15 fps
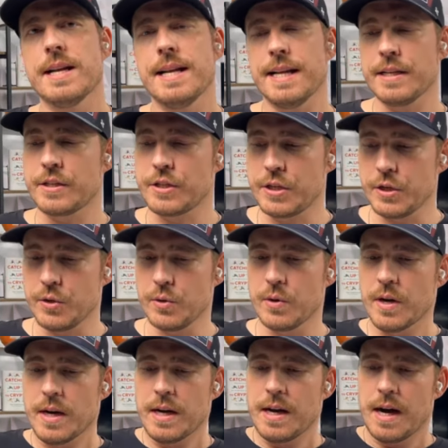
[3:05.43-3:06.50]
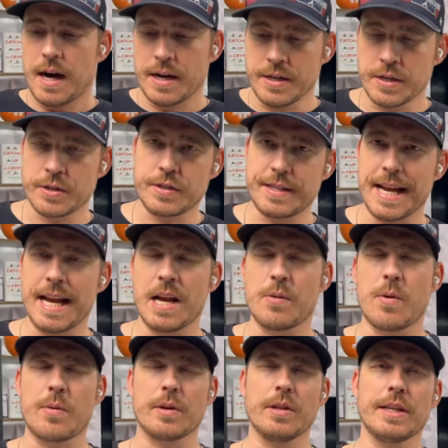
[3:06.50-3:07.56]
is to understand
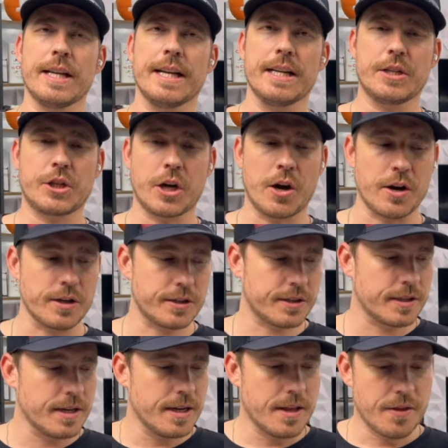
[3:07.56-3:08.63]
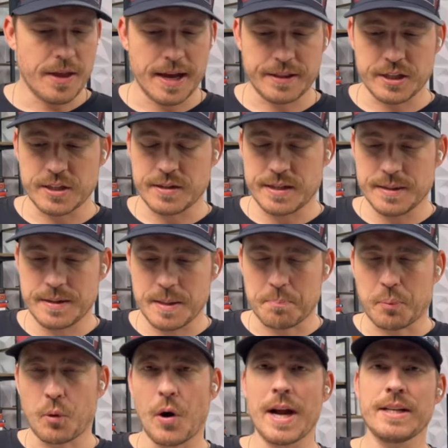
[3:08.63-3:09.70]
when we're looking at charts that the
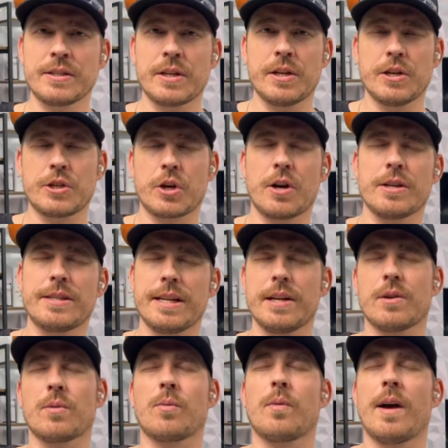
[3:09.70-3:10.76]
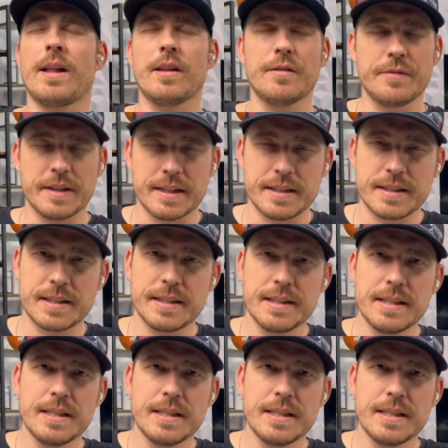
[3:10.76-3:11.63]
price on a chart's irrelevant.